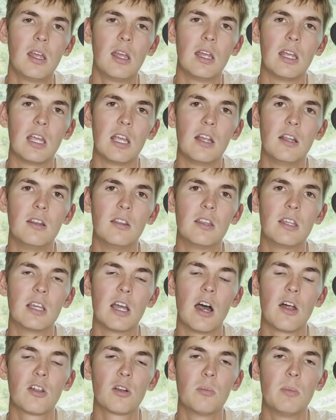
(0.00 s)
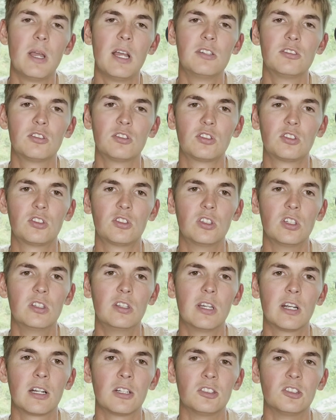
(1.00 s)
and the other men just stood
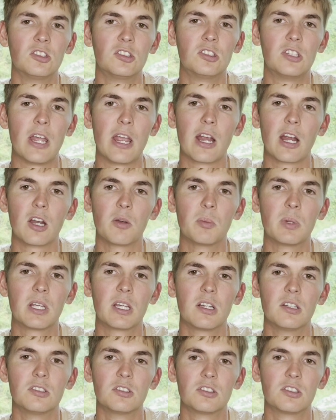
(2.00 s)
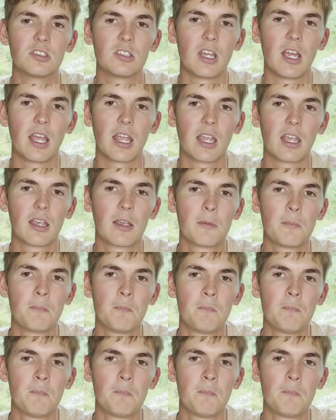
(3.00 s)
there and stared because it's like